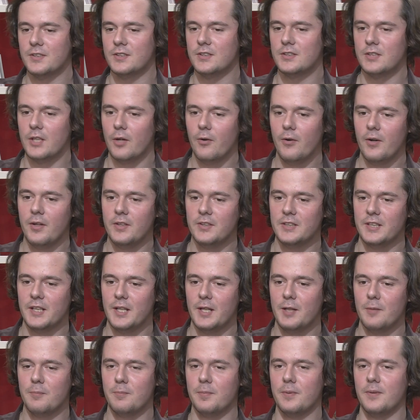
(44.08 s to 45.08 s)

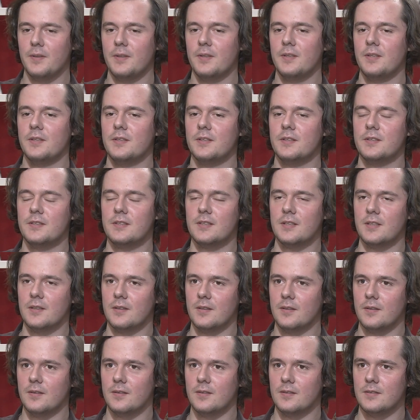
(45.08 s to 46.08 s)
stereotype is
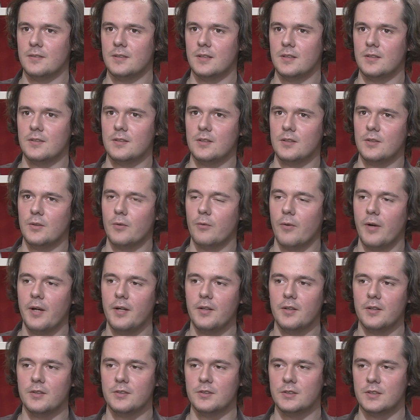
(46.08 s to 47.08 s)
that
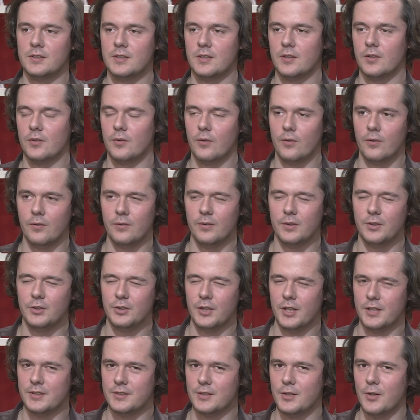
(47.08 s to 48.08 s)
Ukrainians only
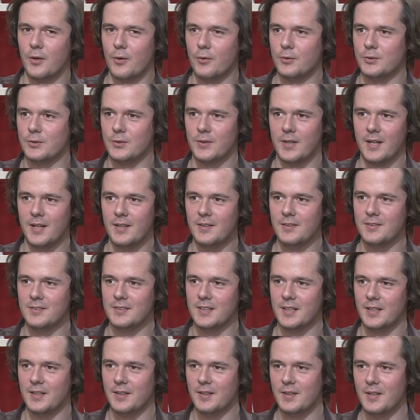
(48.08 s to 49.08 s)
just go to
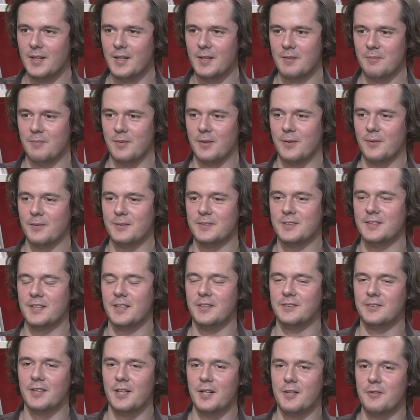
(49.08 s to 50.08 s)
Canada because
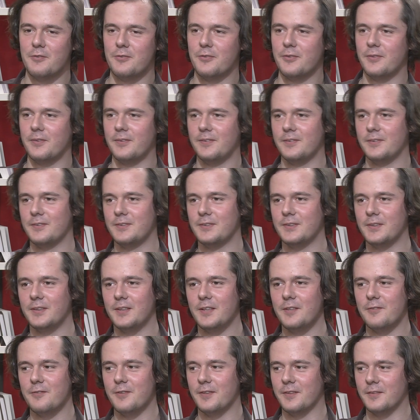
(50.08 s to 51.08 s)
they love to
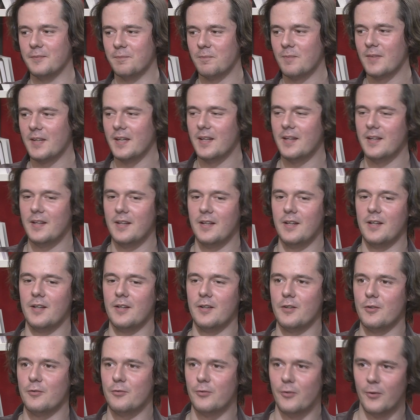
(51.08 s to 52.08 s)
live in
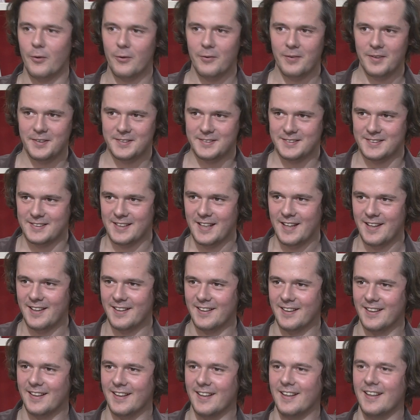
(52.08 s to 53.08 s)
forests,
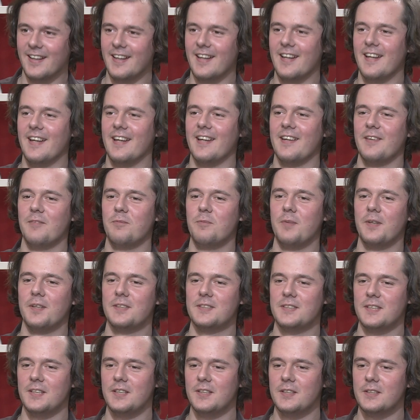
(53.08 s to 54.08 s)

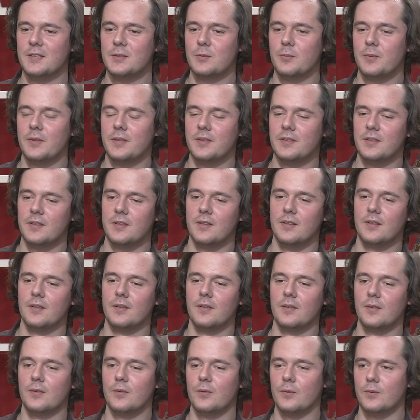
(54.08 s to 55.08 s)
big cities with
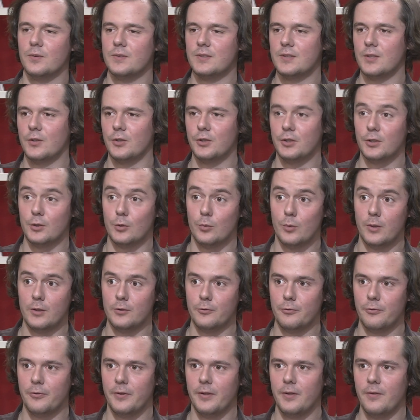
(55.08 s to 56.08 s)
good social
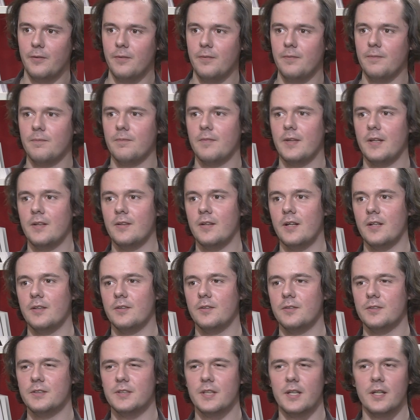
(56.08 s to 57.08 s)
welfare and
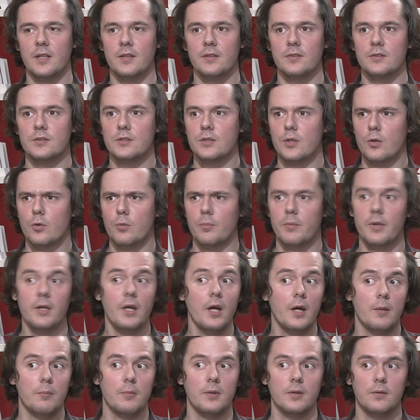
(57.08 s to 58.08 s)
others. And so
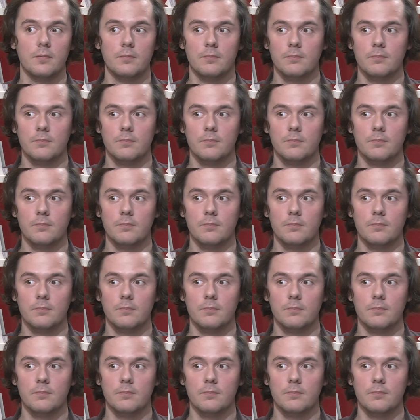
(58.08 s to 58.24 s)
Miami.